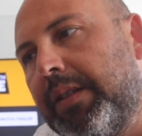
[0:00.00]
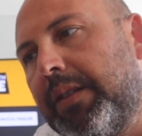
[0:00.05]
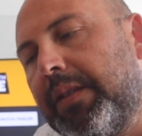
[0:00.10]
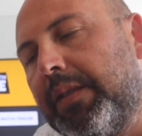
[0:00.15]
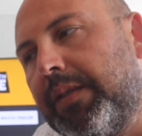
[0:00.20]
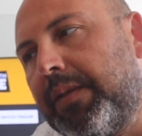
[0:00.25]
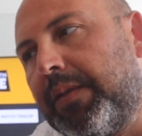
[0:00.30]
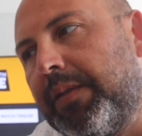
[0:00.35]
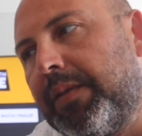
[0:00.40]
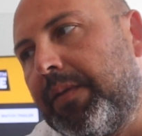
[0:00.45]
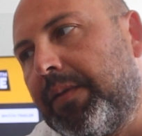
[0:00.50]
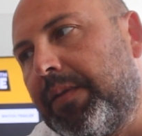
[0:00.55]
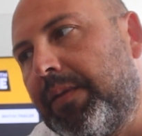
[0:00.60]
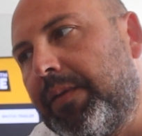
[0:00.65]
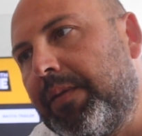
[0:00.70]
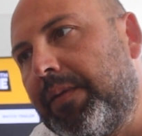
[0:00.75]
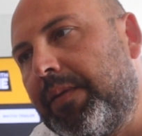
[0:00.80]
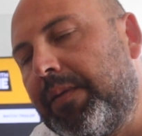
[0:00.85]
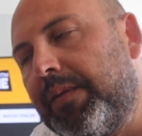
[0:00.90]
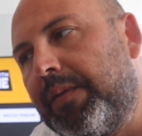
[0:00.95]

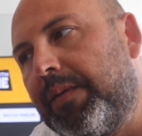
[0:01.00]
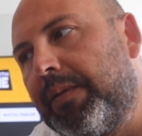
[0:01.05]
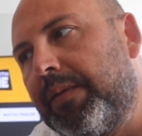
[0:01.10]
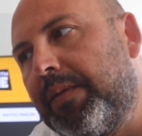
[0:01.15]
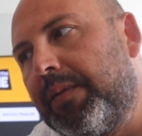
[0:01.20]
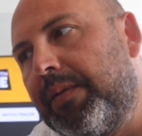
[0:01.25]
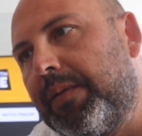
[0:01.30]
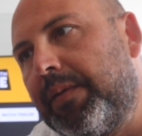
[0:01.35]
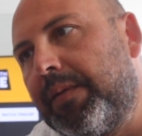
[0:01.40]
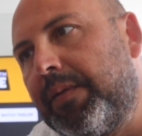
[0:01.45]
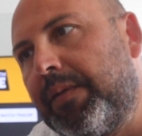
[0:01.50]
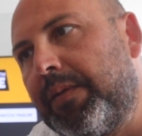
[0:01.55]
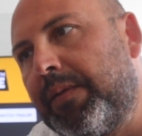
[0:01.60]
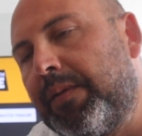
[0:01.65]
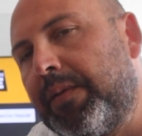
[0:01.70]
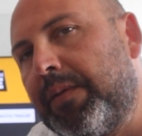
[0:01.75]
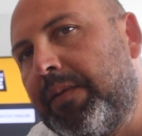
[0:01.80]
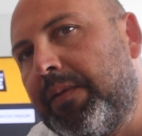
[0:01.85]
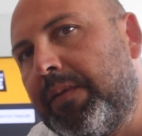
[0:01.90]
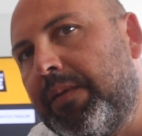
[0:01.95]

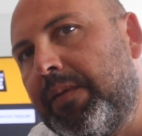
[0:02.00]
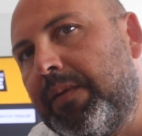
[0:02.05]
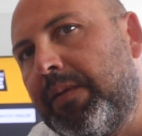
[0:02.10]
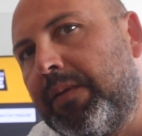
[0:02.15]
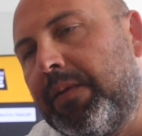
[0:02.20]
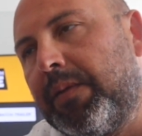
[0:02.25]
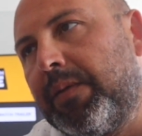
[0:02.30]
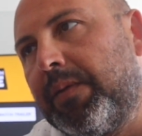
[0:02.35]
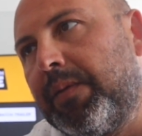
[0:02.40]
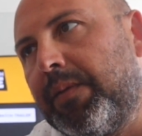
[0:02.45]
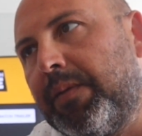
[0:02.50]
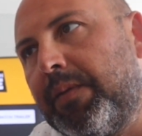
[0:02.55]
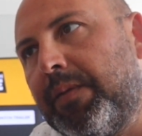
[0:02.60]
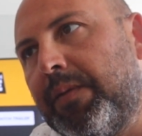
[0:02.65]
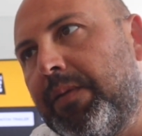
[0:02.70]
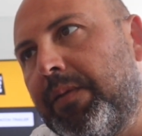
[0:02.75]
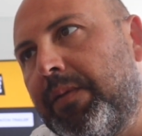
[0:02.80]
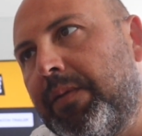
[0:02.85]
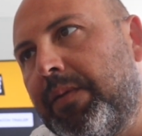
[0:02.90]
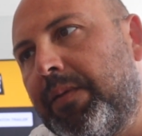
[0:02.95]

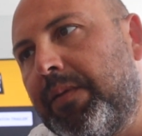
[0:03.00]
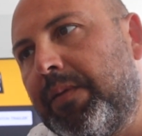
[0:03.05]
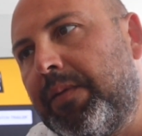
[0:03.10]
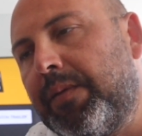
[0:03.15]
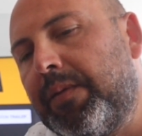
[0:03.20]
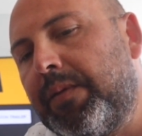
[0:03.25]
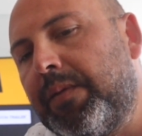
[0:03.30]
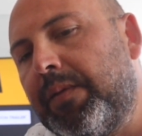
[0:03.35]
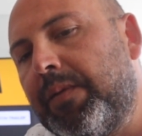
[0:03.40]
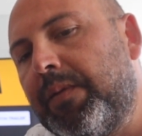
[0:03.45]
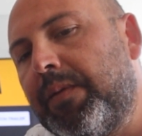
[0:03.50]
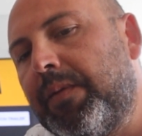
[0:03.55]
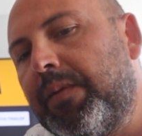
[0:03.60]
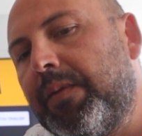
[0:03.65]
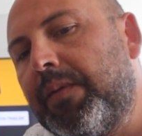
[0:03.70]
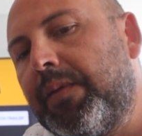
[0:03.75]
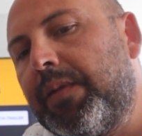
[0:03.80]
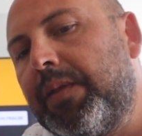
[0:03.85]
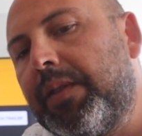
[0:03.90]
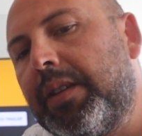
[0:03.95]

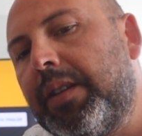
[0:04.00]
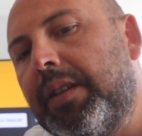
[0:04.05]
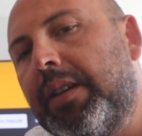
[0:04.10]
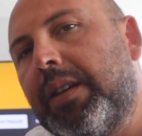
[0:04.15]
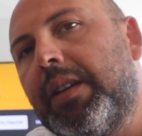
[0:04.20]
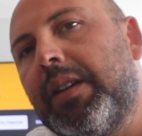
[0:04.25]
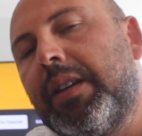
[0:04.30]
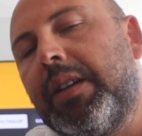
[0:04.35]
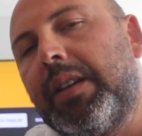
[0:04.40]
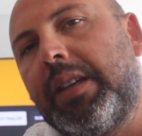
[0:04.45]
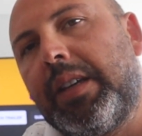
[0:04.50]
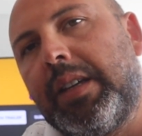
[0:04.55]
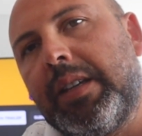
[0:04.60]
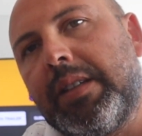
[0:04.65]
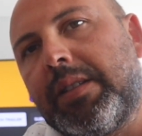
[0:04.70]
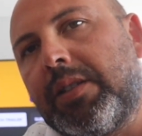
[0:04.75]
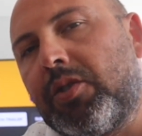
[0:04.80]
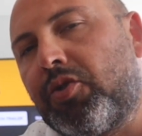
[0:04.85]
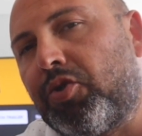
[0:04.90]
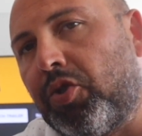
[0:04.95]
The person shown says nothing.